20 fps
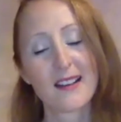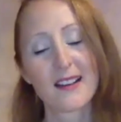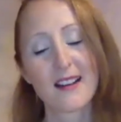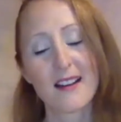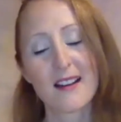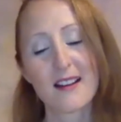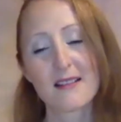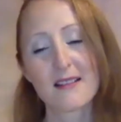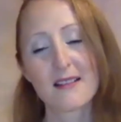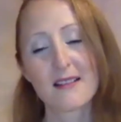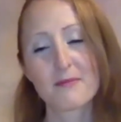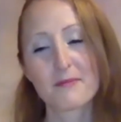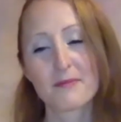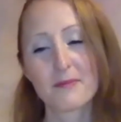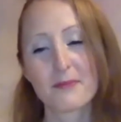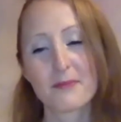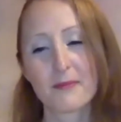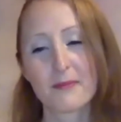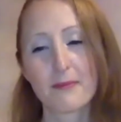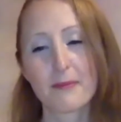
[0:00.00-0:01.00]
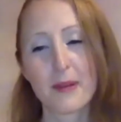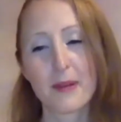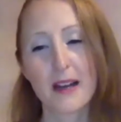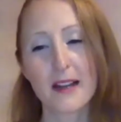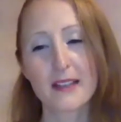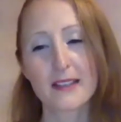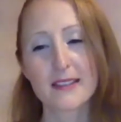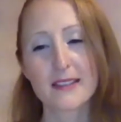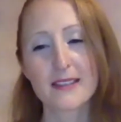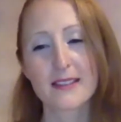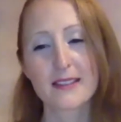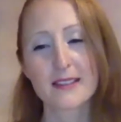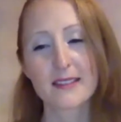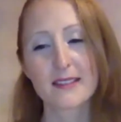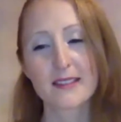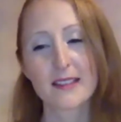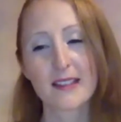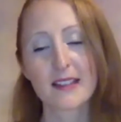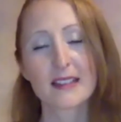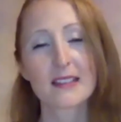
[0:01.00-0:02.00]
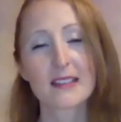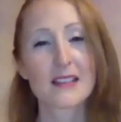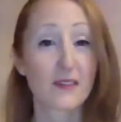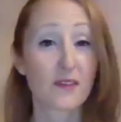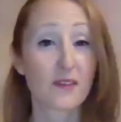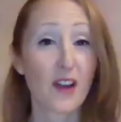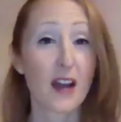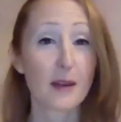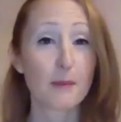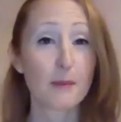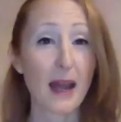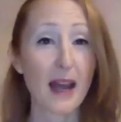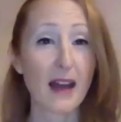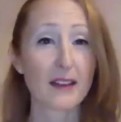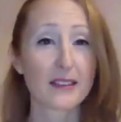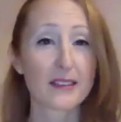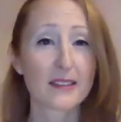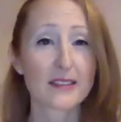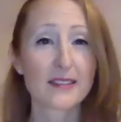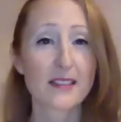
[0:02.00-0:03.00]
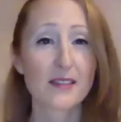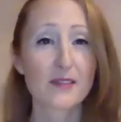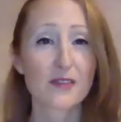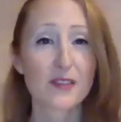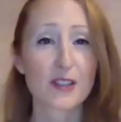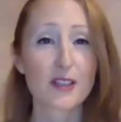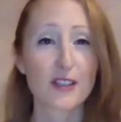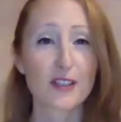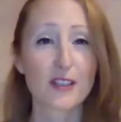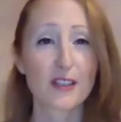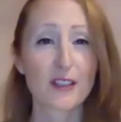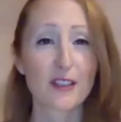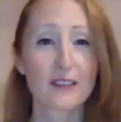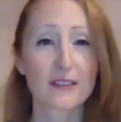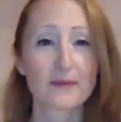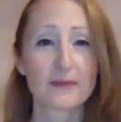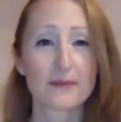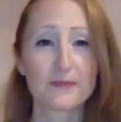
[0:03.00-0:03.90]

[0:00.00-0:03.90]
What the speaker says: But it is a fine balance for sure.